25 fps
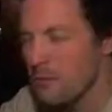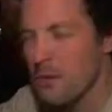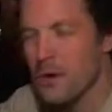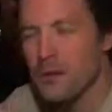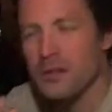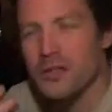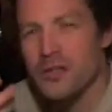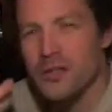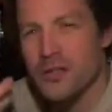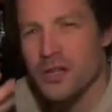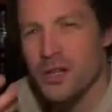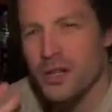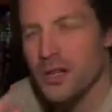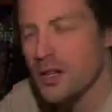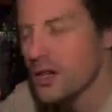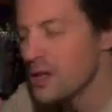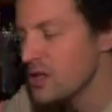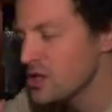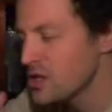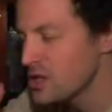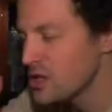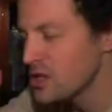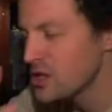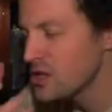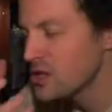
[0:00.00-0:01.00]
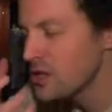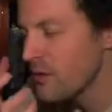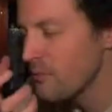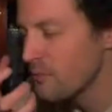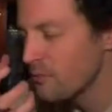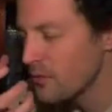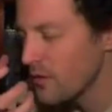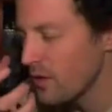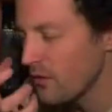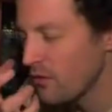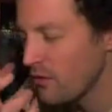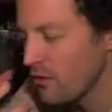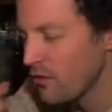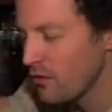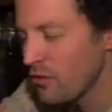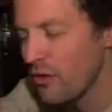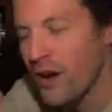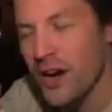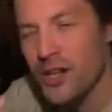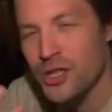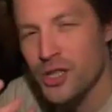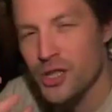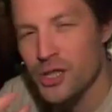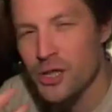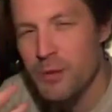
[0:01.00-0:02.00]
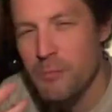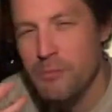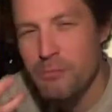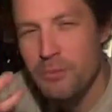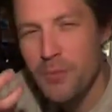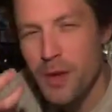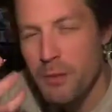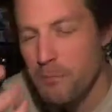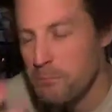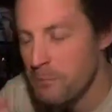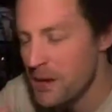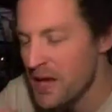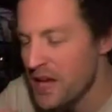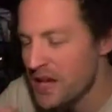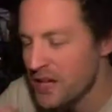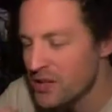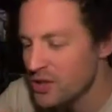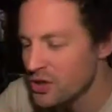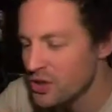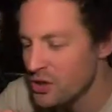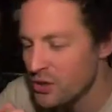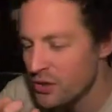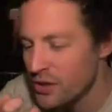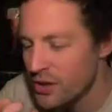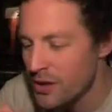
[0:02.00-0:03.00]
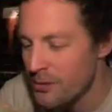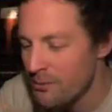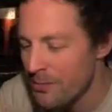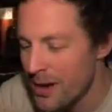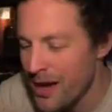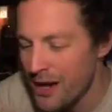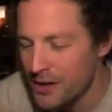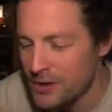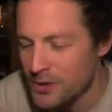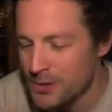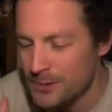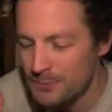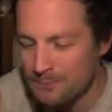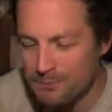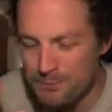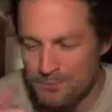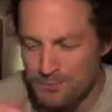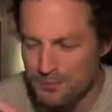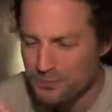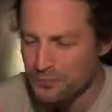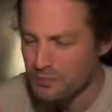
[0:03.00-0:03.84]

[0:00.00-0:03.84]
The most delicious, fresh peach you can imagine.